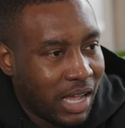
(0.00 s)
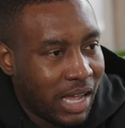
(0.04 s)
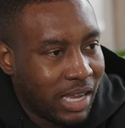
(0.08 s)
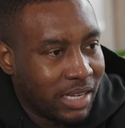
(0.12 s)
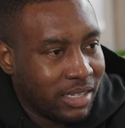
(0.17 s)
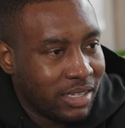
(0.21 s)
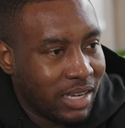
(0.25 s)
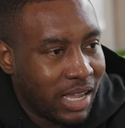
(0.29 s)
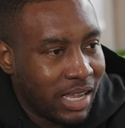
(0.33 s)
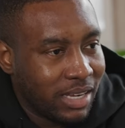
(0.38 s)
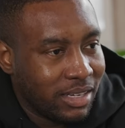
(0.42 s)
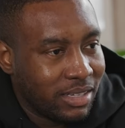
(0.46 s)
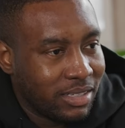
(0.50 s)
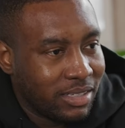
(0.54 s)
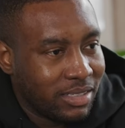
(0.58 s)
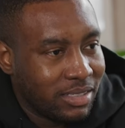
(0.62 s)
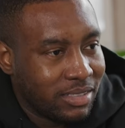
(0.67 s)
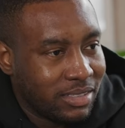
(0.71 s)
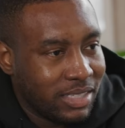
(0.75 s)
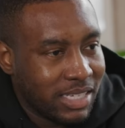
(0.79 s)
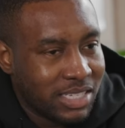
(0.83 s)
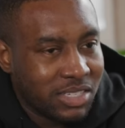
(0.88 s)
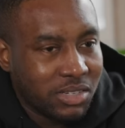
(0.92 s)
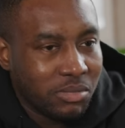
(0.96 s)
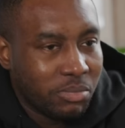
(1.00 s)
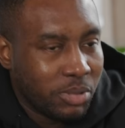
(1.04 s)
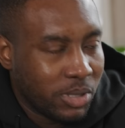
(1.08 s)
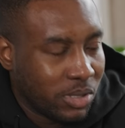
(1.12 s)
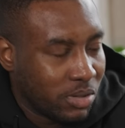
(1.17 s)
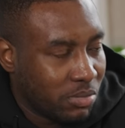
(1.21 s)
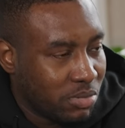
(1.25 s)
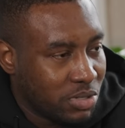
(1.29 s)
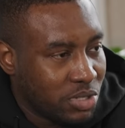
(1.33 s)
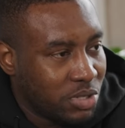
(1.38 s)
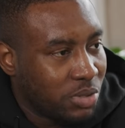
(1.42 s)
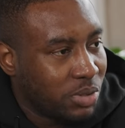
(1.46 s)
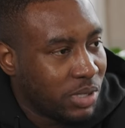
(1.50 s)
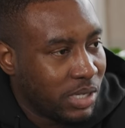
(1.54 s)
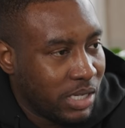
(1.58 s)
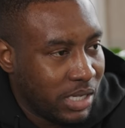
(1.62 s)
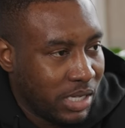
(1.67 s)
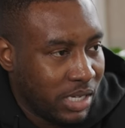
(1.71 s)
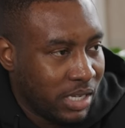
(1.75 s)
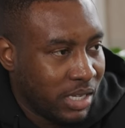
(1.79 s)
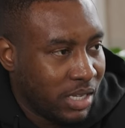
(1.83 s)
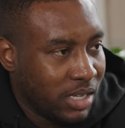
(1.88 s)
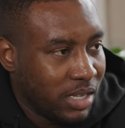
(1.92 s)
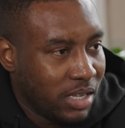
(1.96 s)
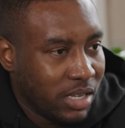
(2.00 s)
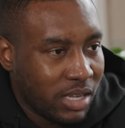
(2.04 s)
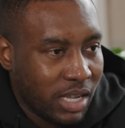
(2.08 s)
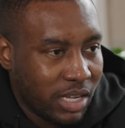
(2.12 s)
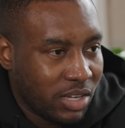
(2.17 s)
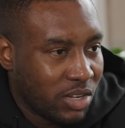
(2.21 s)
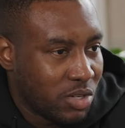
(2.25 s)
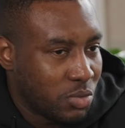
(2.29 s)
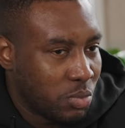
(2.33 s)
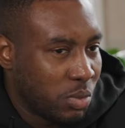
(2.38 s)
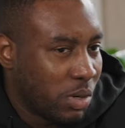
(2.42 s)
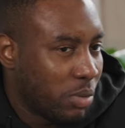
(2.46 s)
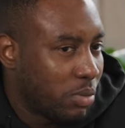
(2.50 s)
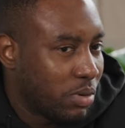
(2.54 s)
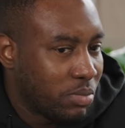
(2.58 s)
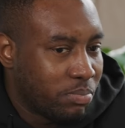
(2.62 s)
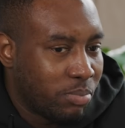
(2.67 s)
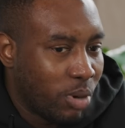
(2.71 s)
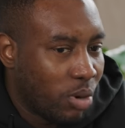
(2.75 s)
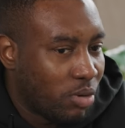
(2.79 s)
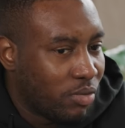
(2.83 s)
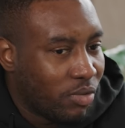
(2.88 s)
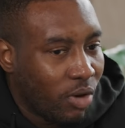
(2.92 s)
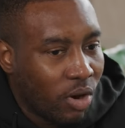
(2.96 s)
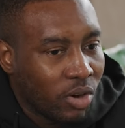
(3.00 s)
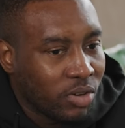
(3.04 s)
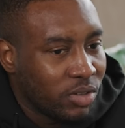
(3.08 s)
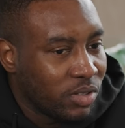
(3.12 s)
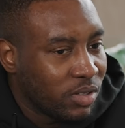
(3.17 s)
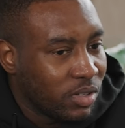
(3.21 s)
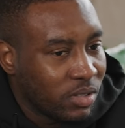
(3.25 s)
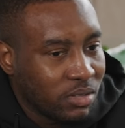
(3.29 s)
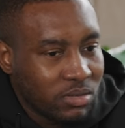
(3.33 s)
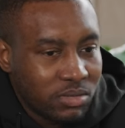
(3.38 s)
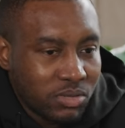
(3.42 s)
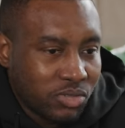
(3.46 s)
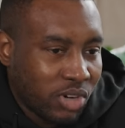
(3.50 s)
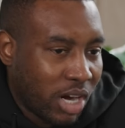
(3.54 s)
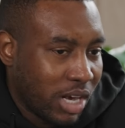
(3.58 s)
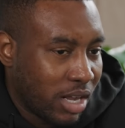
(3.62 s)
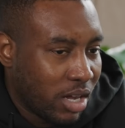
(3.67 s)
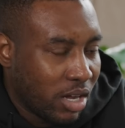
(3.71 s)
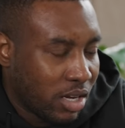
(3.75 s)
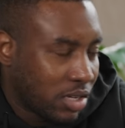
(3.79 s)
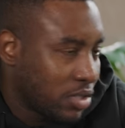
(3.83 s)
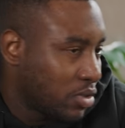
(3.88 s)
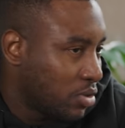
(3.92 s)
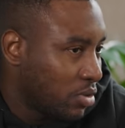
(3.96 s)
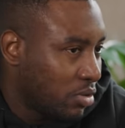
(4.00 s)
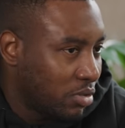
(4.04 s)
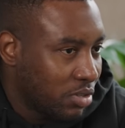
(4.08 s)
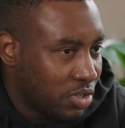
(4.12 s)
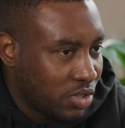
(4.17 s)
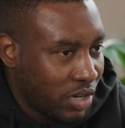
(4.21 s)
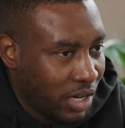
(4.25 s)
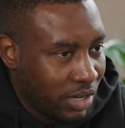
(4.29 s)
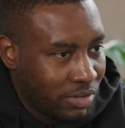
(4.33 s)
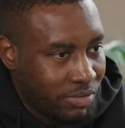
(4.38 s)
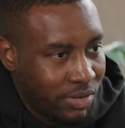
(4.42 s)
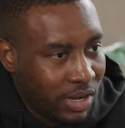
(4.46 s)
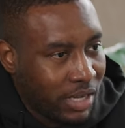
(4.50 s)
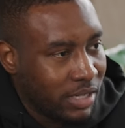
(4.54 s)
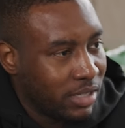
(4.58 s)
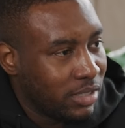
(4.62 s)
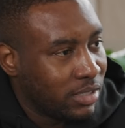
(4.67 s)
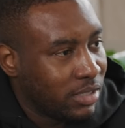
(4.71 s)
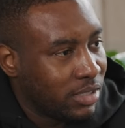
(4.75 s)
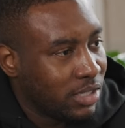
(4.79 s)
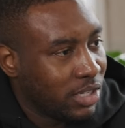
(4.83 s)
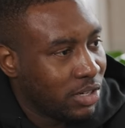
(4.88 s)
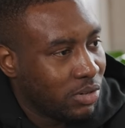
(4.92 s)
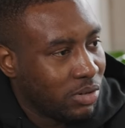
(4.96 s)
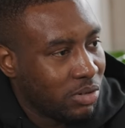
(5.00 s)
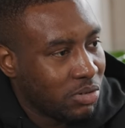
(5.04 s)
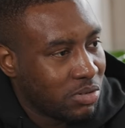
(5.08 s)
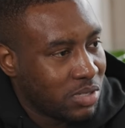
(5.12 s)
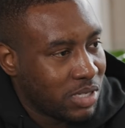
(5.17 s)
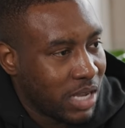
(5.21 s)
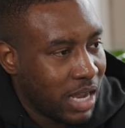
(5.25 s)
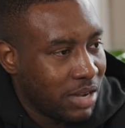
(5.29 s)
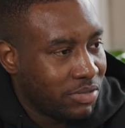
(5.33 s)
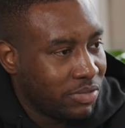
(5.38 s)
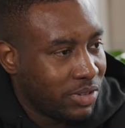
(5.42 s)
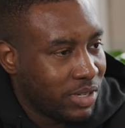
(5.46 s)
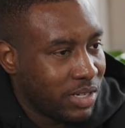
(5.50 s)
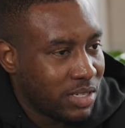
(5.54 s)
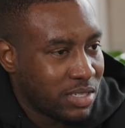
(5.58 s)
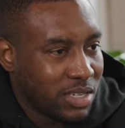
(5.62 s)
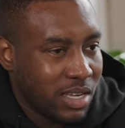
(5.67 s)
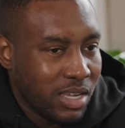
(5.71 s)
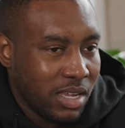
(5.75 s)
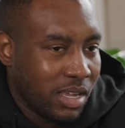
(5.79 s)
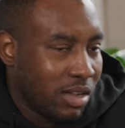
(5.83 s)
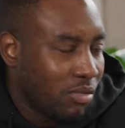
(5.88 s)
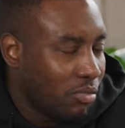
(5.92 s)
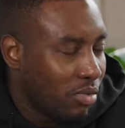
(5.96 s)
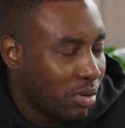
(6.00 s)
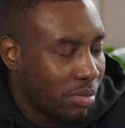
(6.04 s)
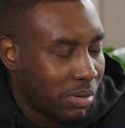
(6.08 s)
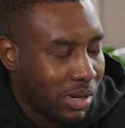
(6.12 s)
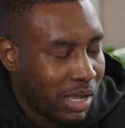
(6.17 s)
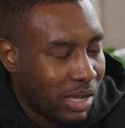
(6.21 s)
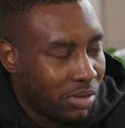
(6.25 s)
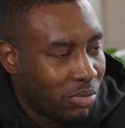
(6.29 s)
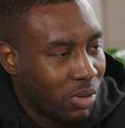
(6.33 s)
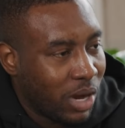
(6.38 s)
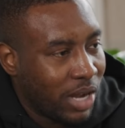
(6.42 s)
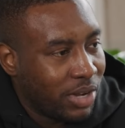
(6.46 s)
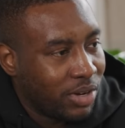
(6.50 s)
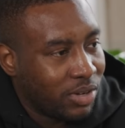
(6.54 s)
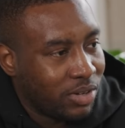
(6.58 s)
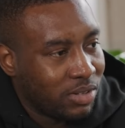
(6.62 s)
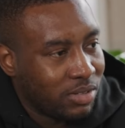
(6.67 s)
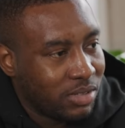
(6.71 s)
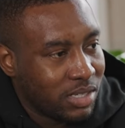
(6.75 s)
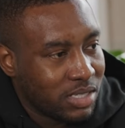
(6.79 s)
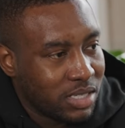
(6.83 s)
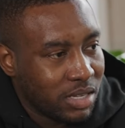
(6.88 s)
And, and this could be an opportunity. And because we were both on trying to hustle and trying to find, you know, little side things, we were like, why not?